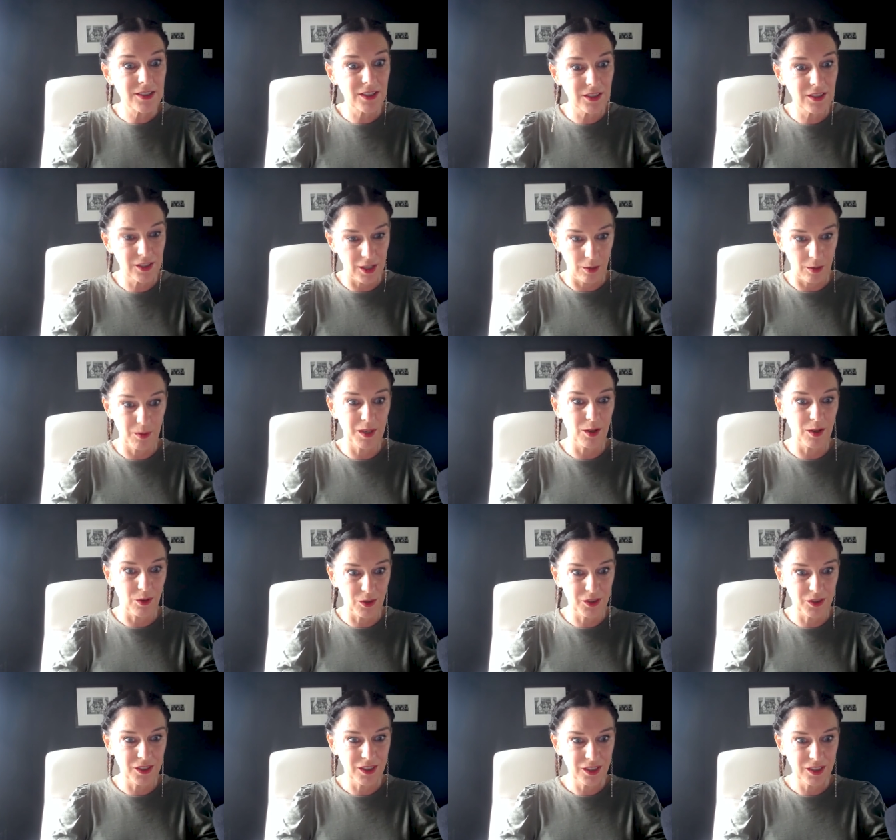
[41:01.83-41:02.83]
going
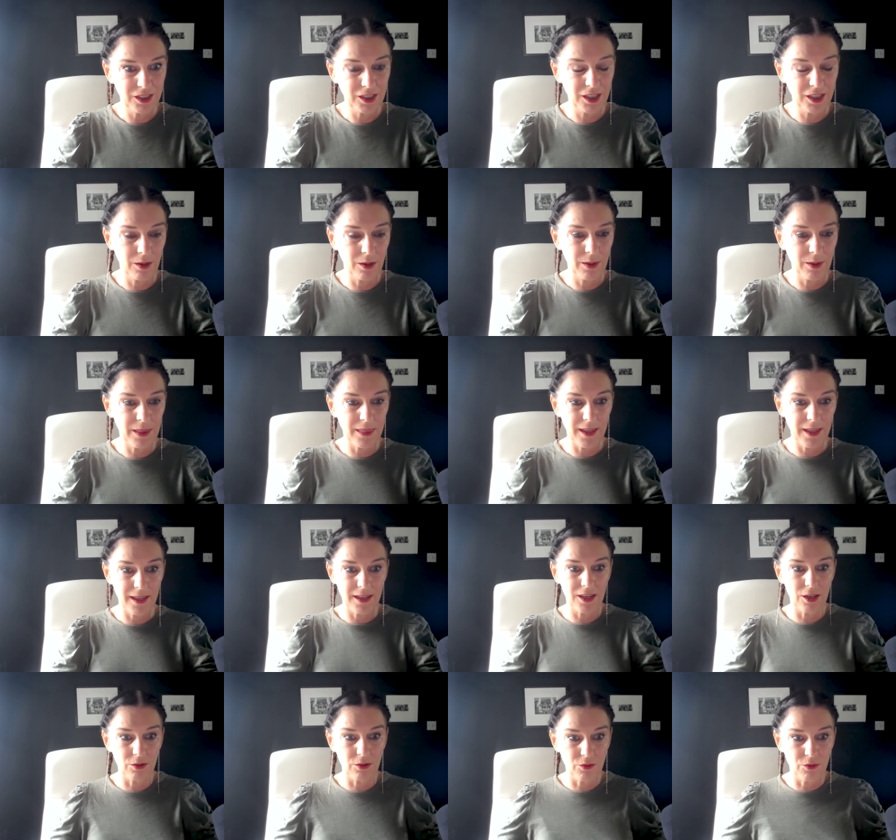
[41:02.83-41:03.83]
on, you know, and there
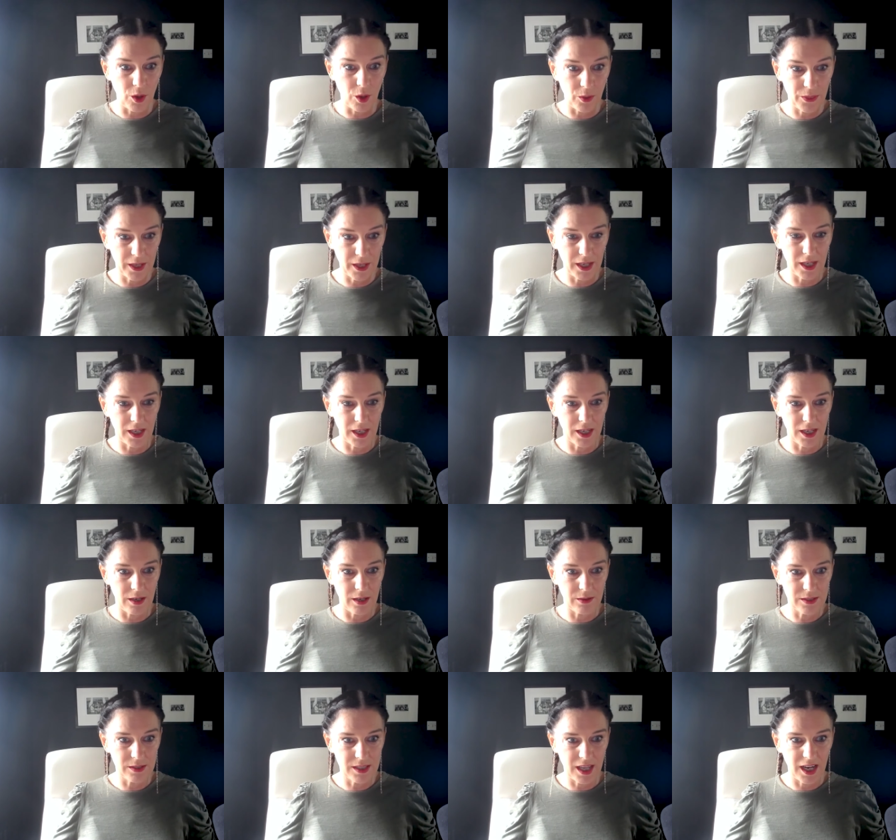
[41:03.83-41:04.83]
you've got the
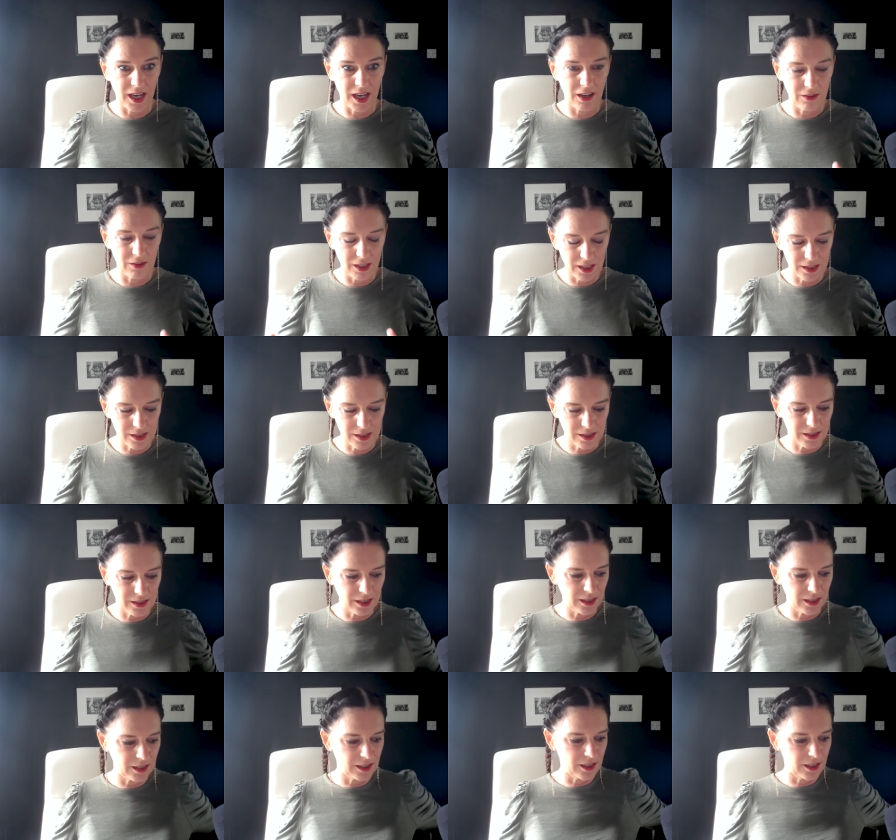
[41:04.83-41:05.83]
egos there and it's,
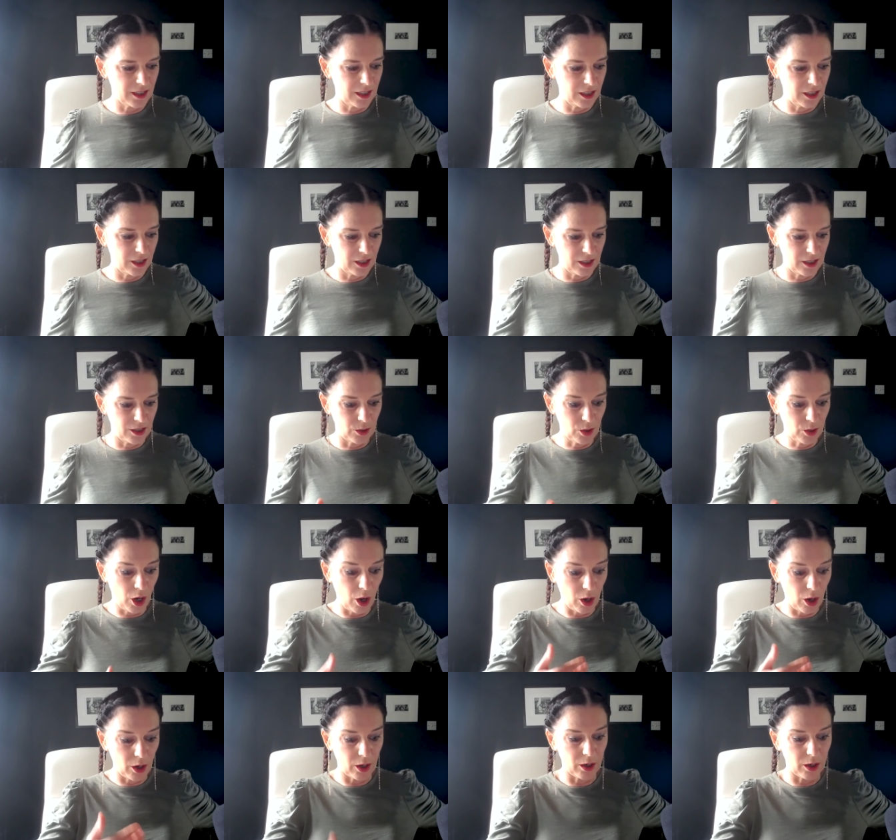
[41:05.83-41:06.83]
it, you
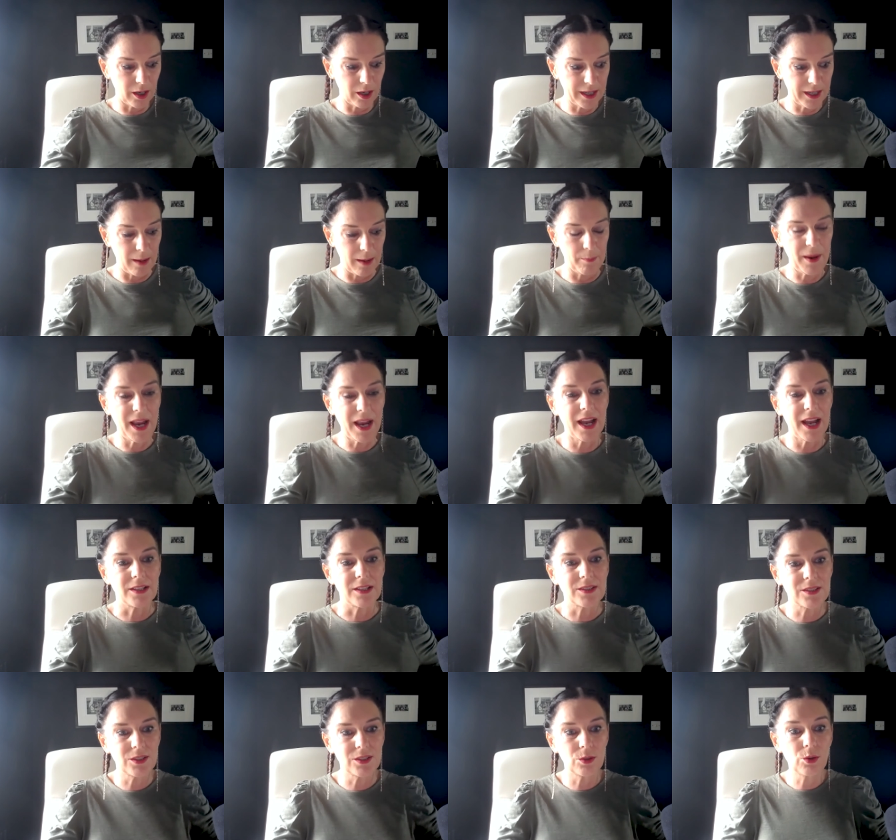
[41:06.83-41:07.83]
can't get
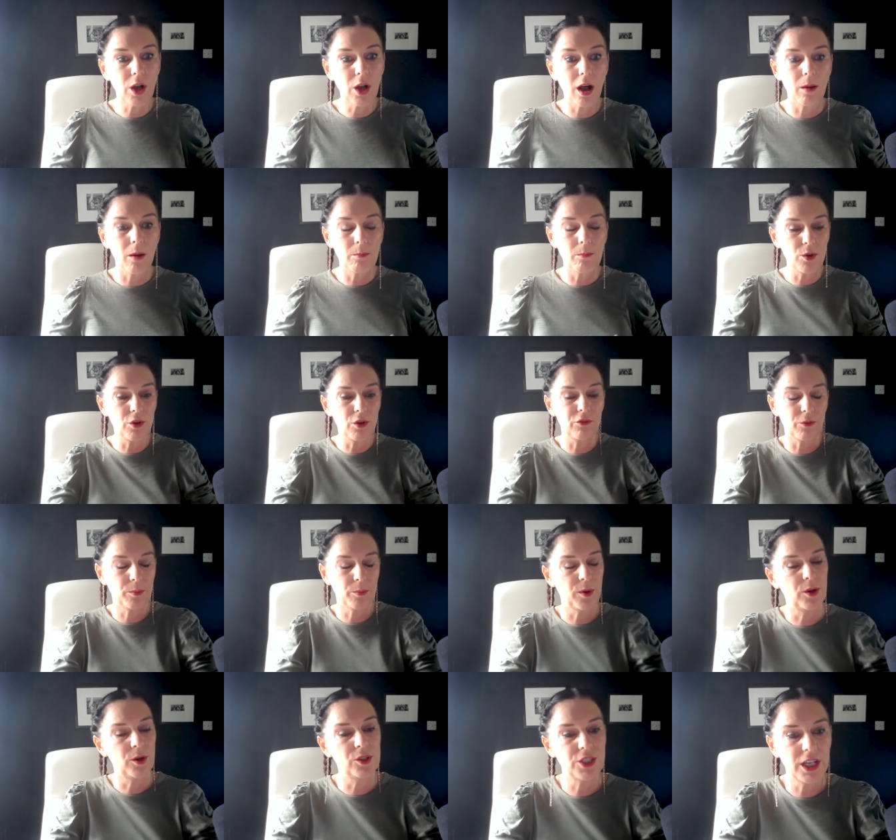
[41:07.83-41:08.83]
trust, you can't move a
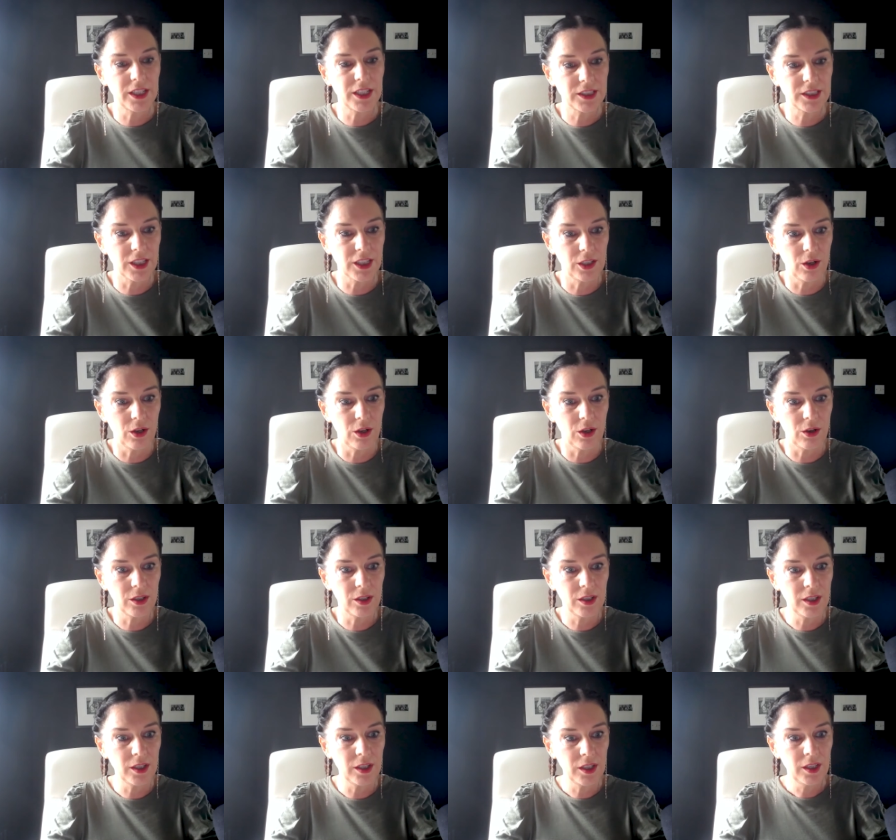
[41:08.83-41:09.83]
project along.
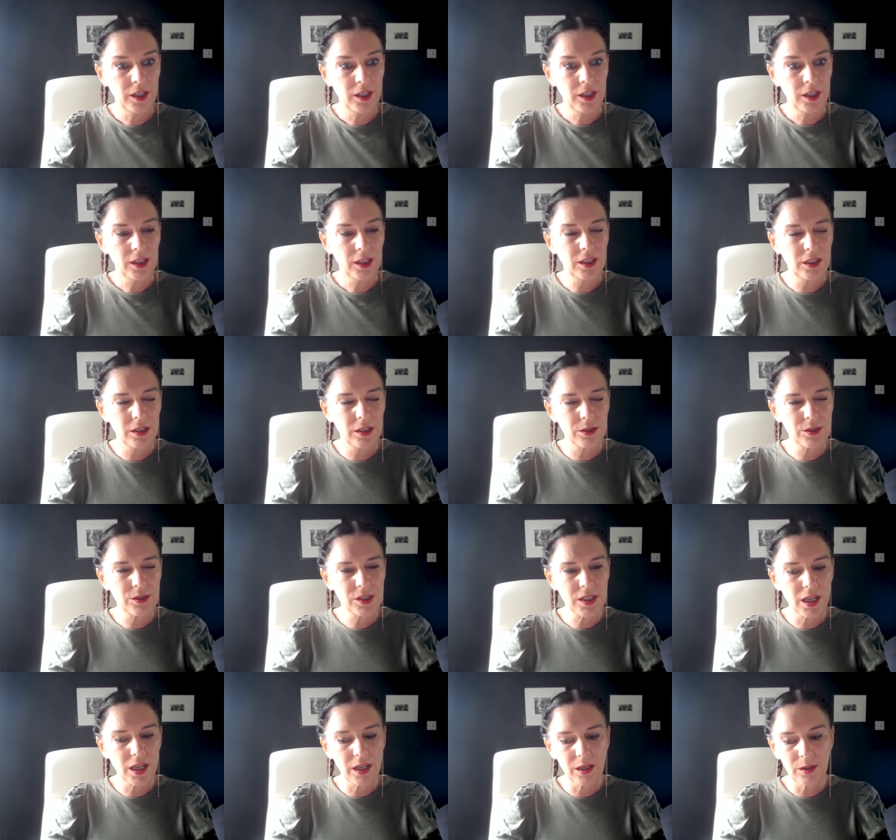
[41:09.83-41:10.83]
You know,
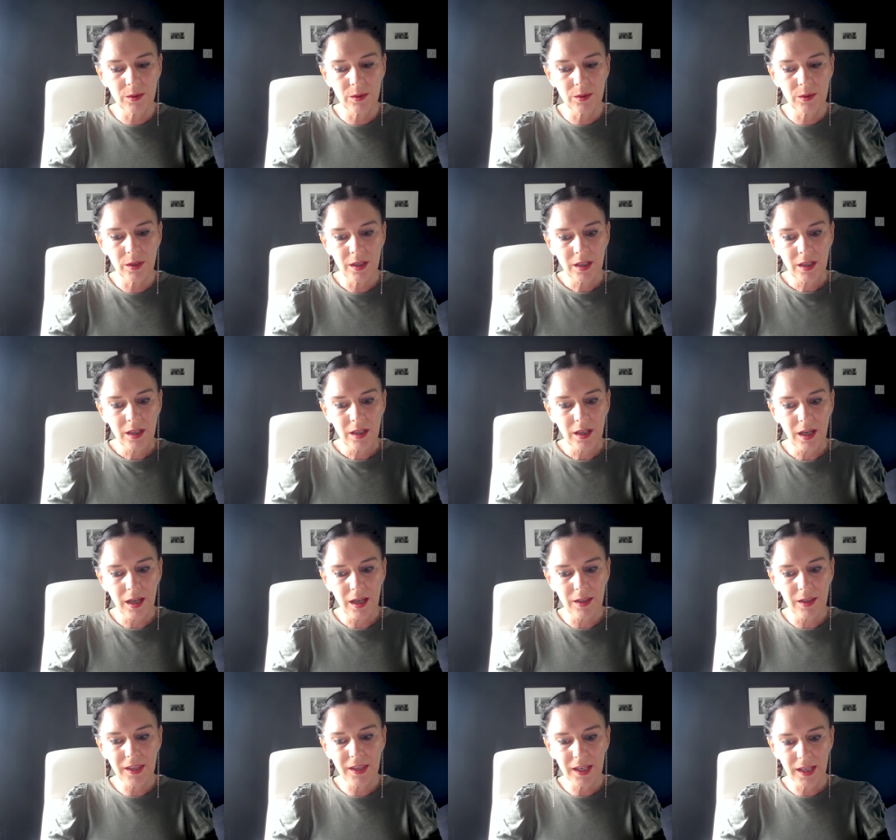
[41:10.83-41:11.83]
so I
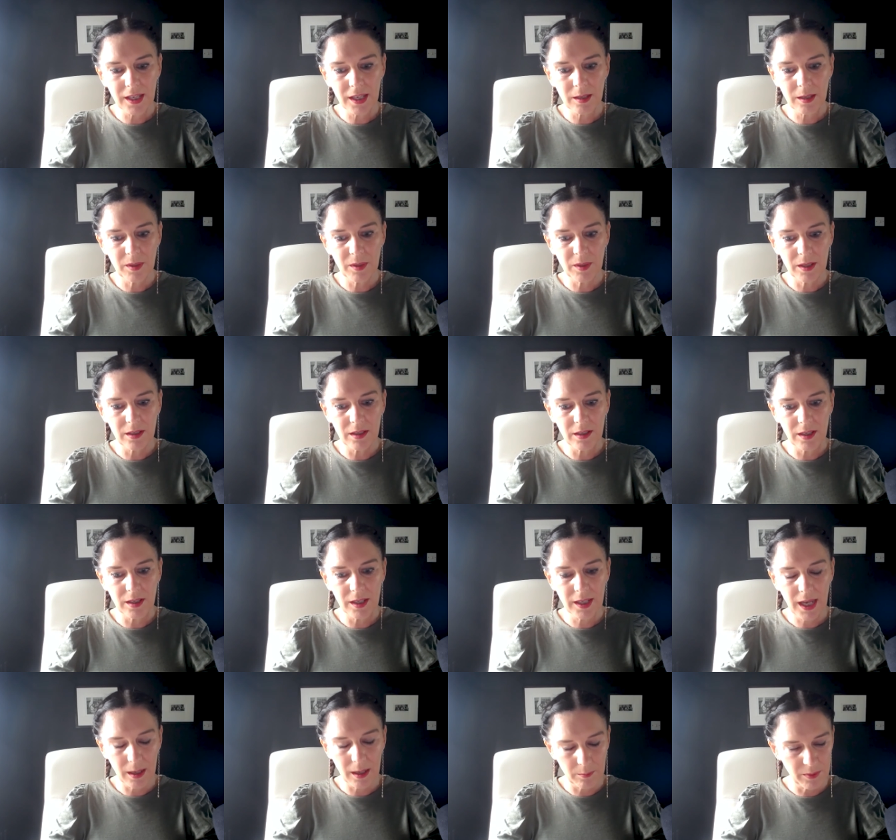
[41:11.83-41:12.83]
think it can be it
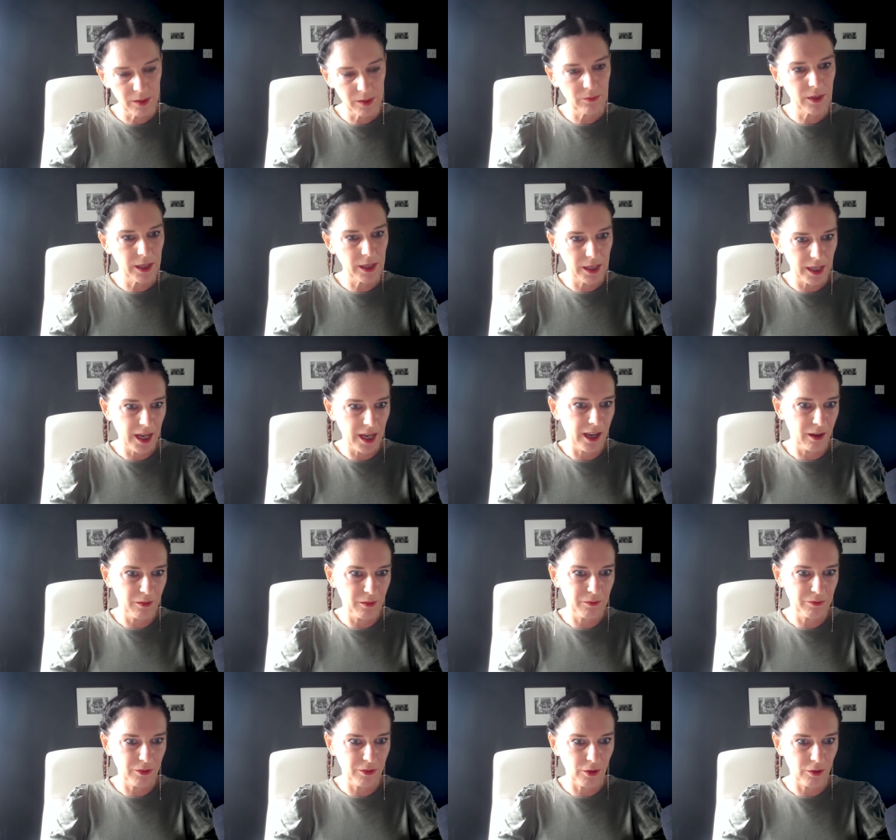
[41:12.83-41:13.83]
can be really
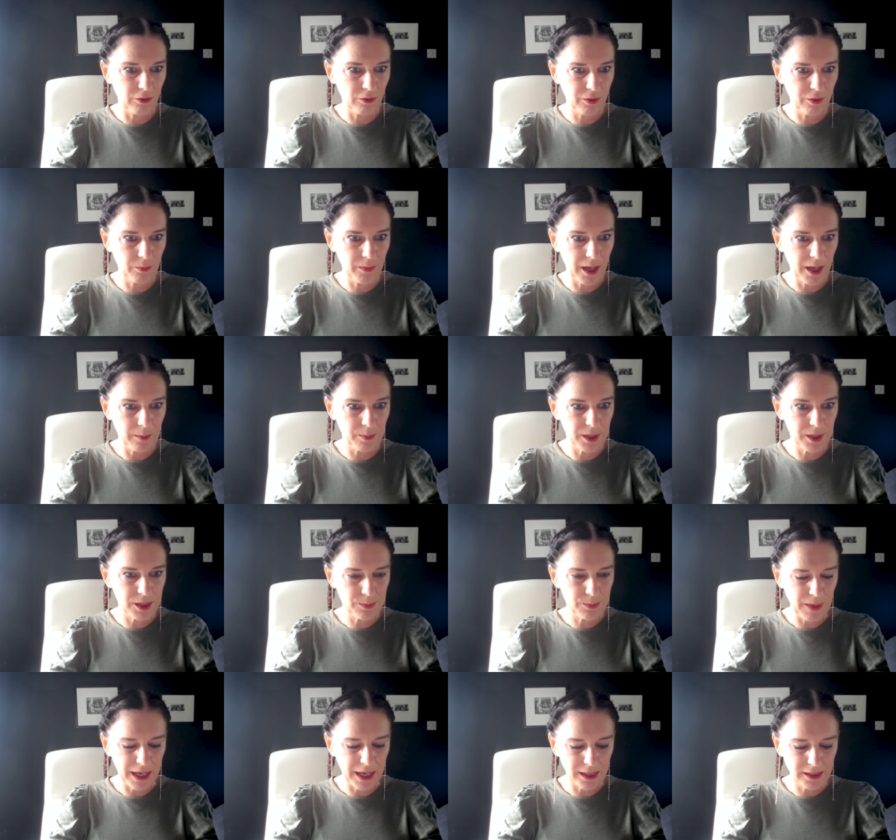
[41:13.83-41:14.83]
helpful from that
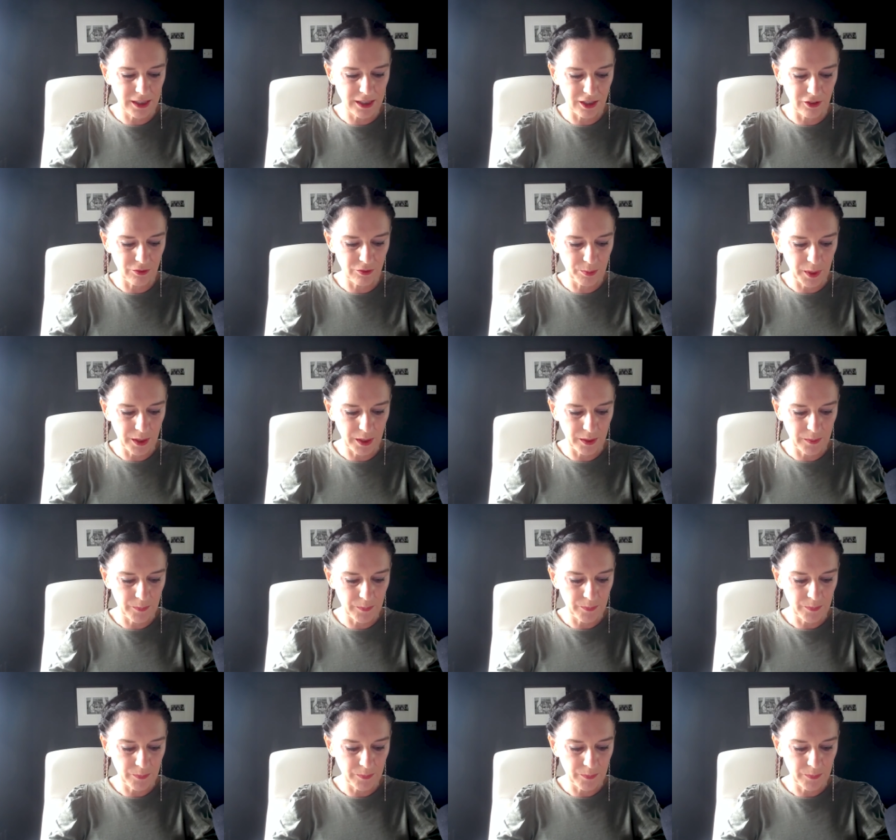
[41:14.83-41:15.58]
perspective. But